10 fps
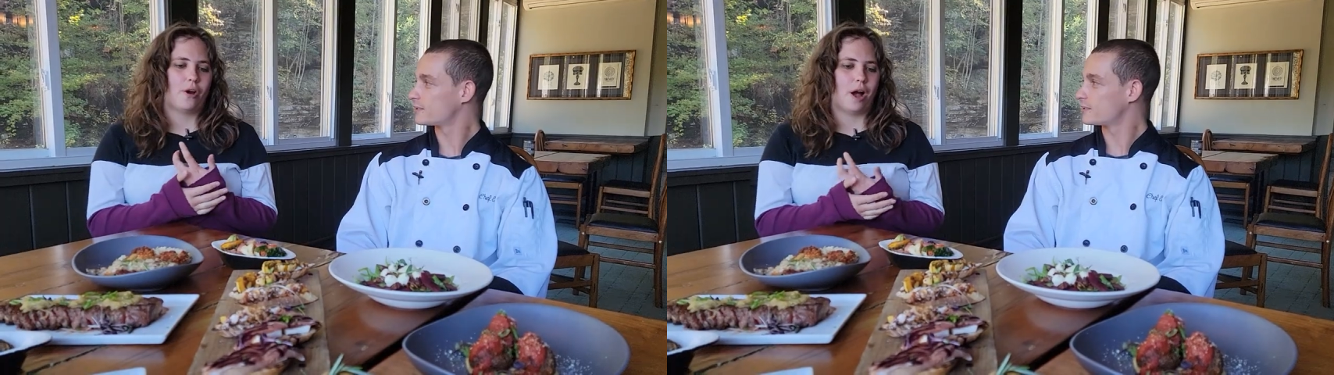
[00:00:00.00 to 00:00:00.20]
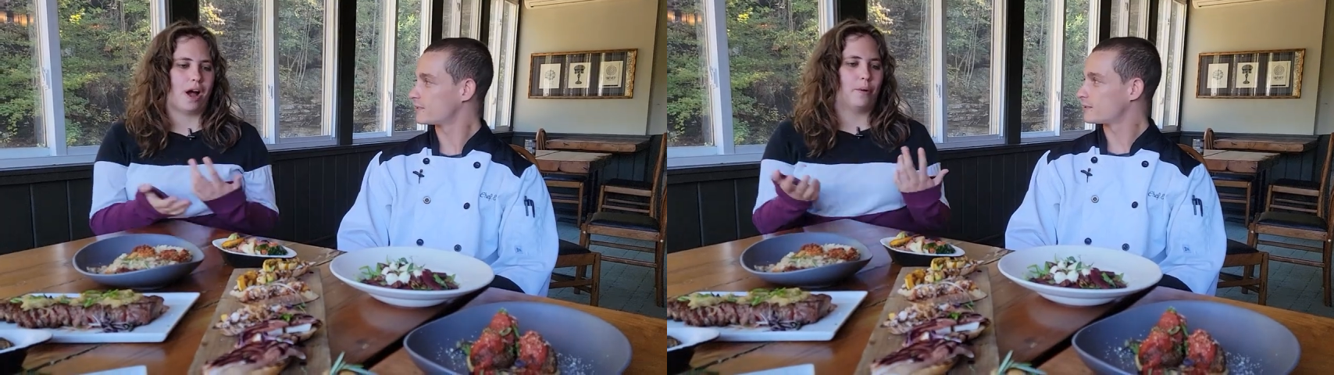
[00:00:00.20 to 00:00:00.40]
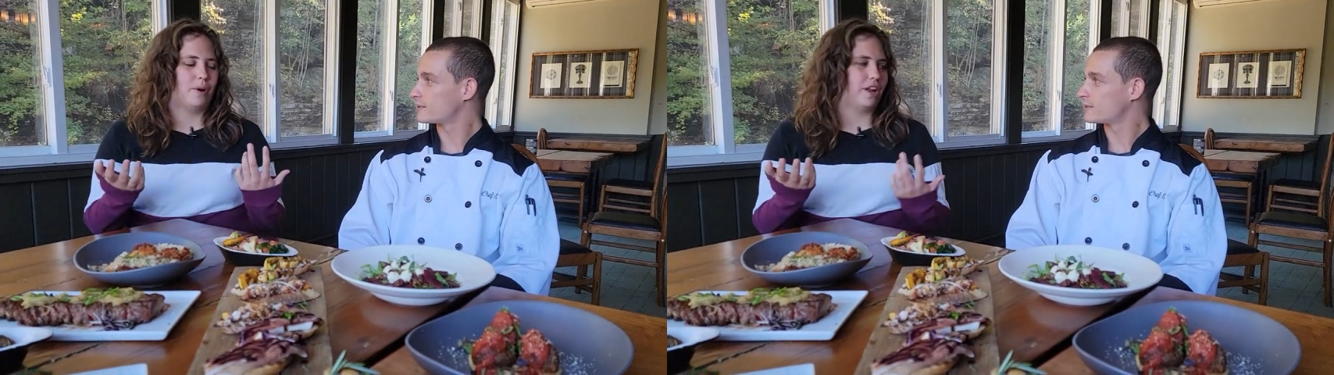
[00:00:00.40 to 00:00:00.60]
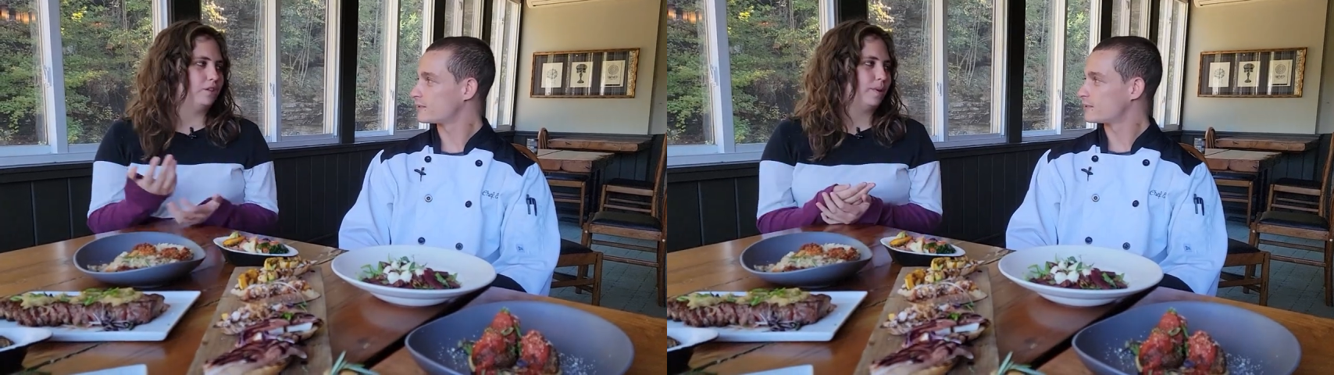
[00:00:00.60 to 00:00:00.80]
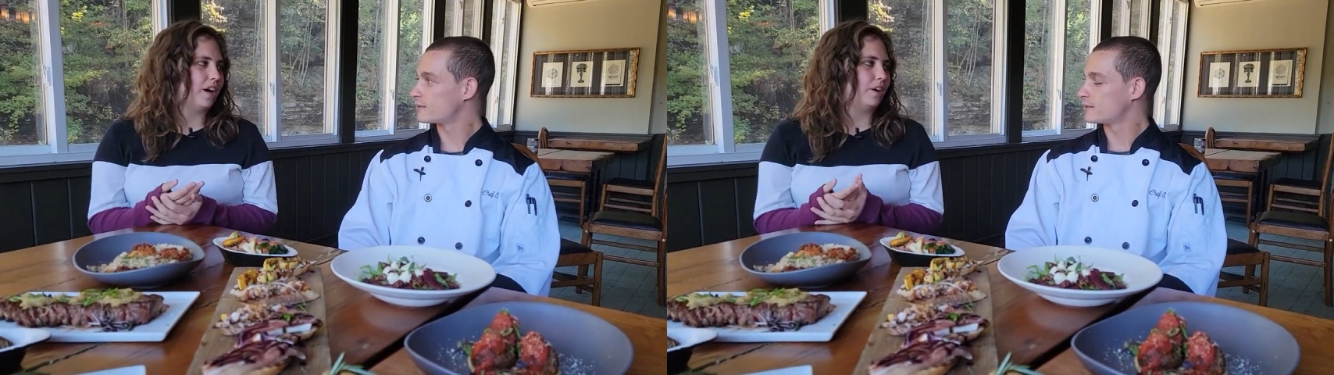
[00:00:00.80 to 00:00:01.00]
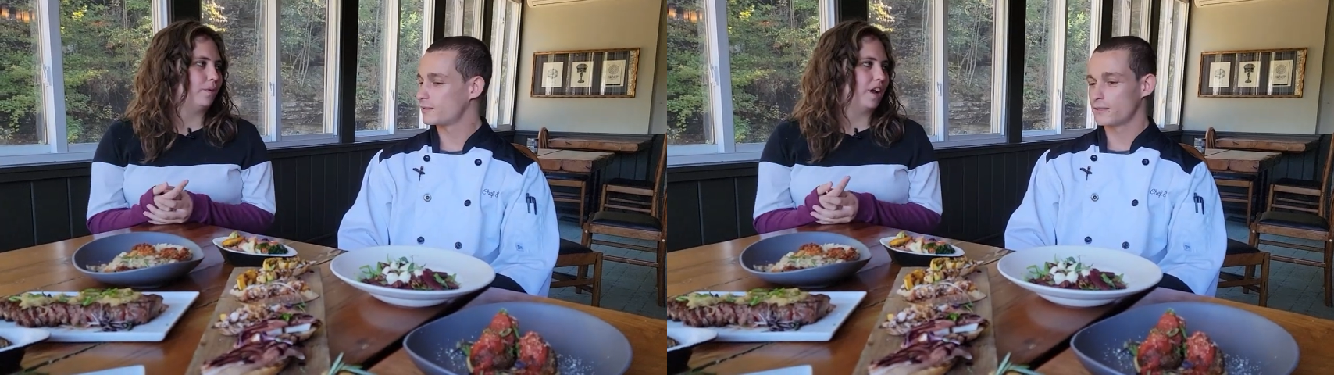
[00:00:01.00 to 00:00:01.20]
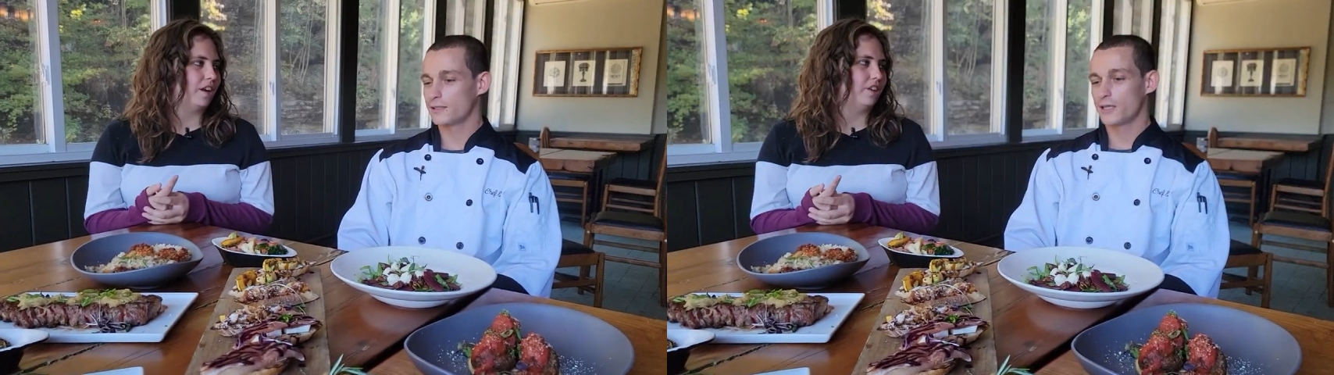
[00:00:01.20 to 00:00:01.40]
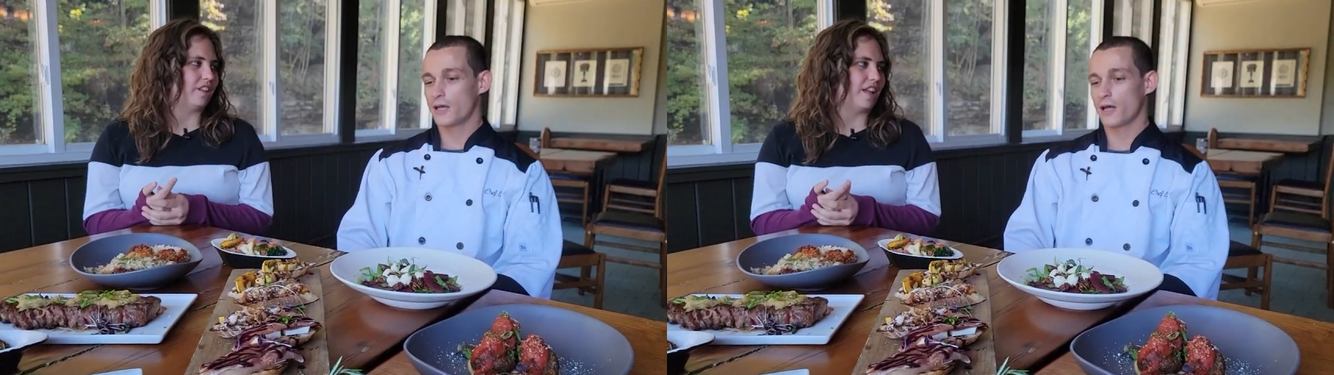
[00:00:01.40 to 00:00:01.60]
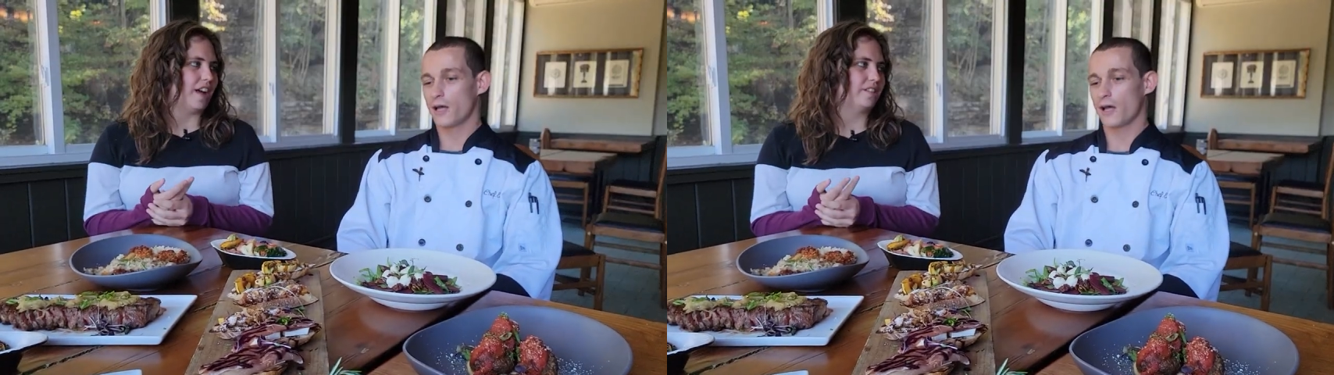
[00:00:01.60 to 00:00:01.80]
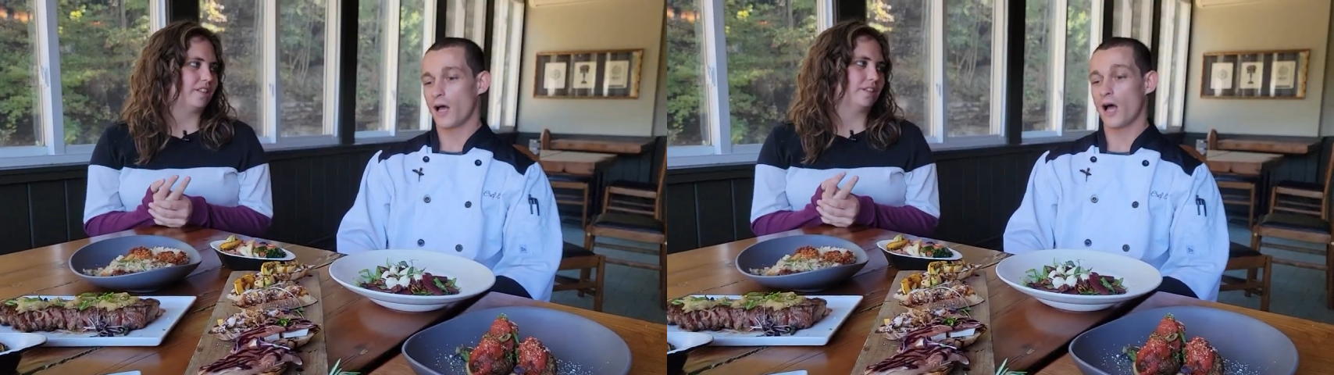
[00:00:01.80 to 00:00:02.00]
Speaker 1: Uh, what else do we got going on here at
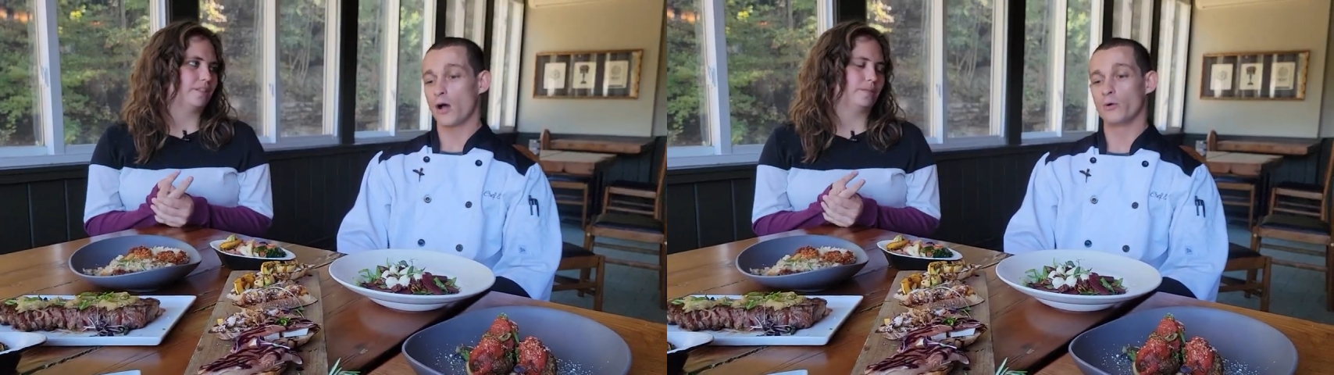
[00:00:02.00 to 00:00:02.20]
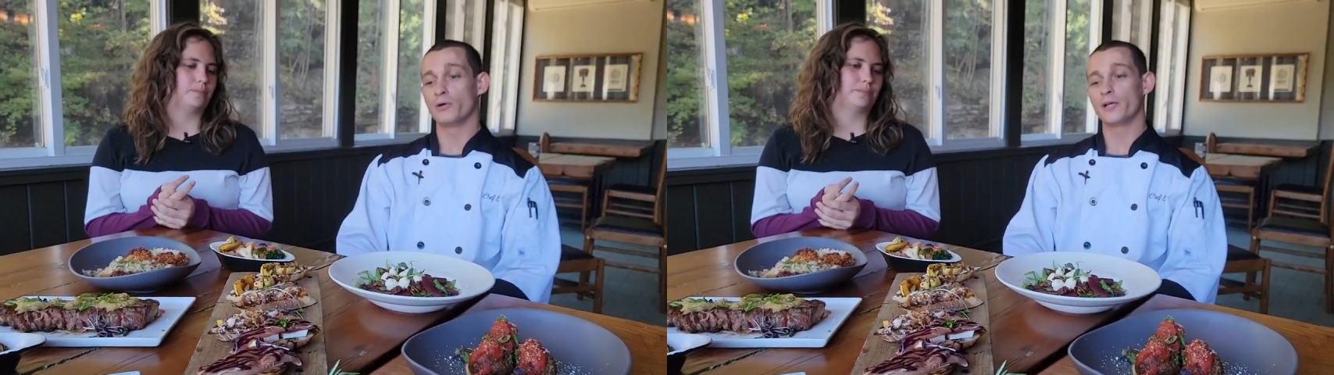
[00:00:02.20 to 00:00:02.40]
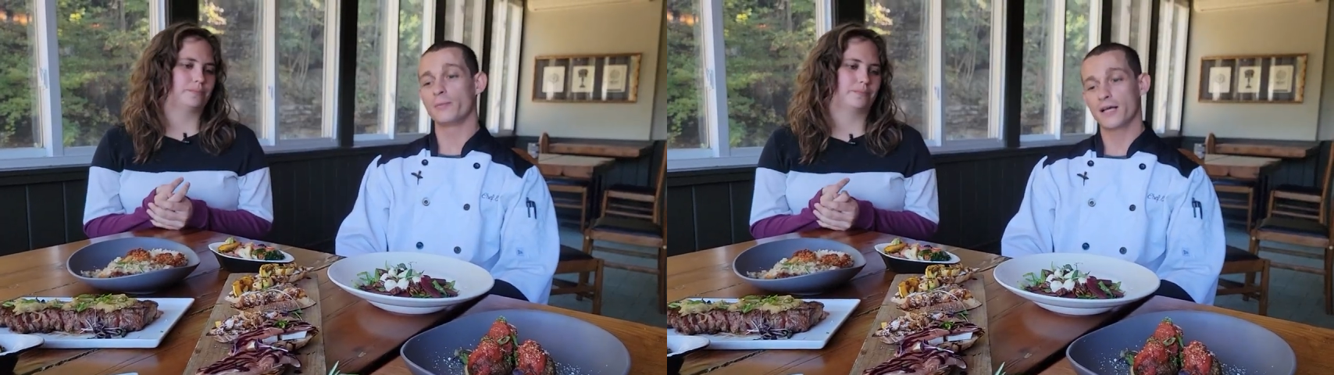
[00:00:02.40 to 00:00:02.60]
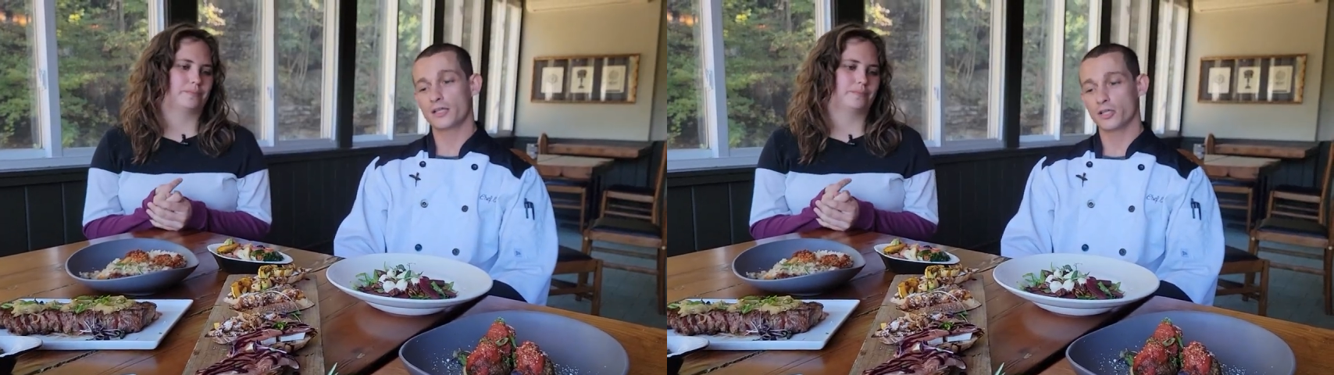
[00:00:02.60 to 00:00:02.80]
Glass?
Speaker 2: Uh, we're bringing back the